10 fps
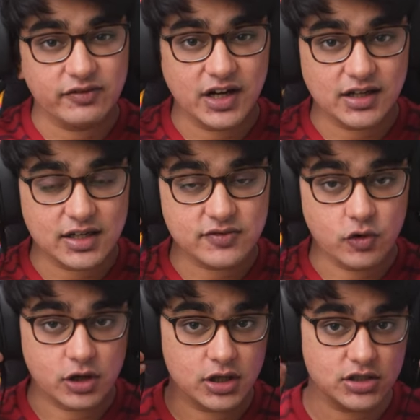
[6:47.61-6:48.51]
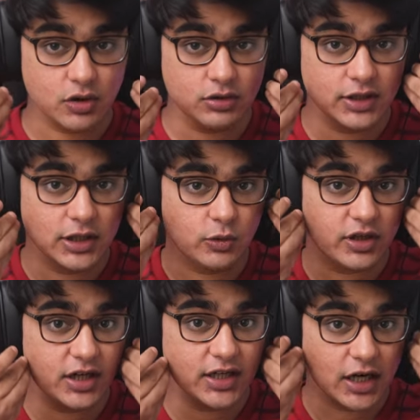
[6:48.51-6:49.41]
weight is focused on the lower
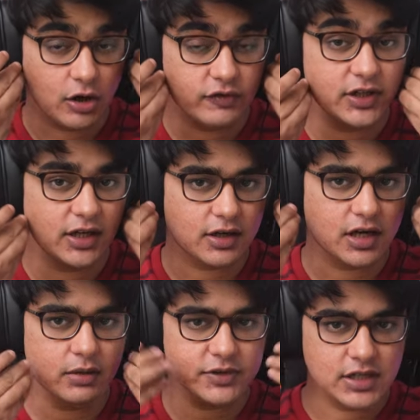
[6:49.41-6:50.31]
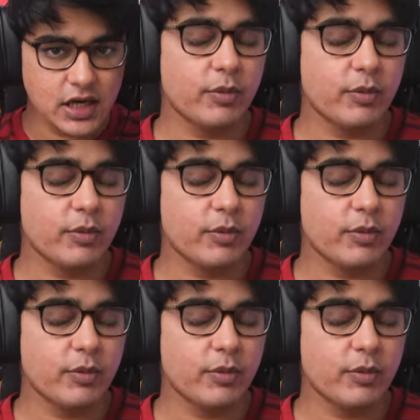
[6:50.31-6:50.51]
area of the ear cups